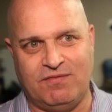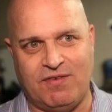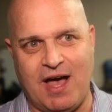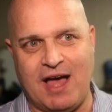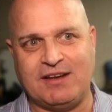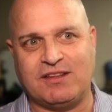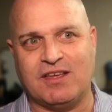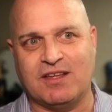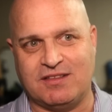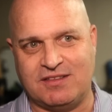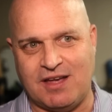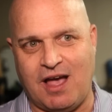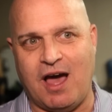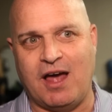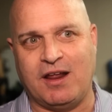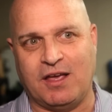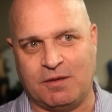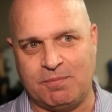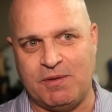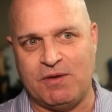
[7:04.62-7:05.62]
vodka
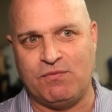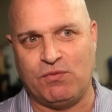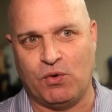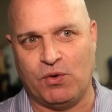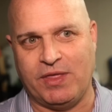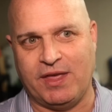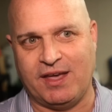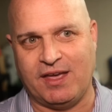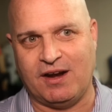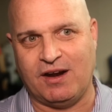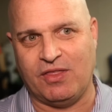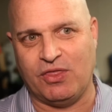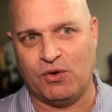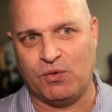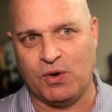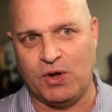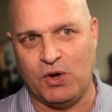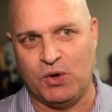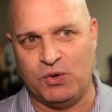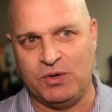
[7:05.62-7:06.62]
tonic before they get on the
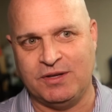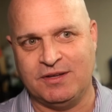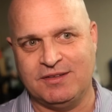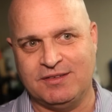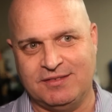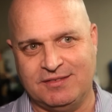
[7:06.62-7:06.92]
road.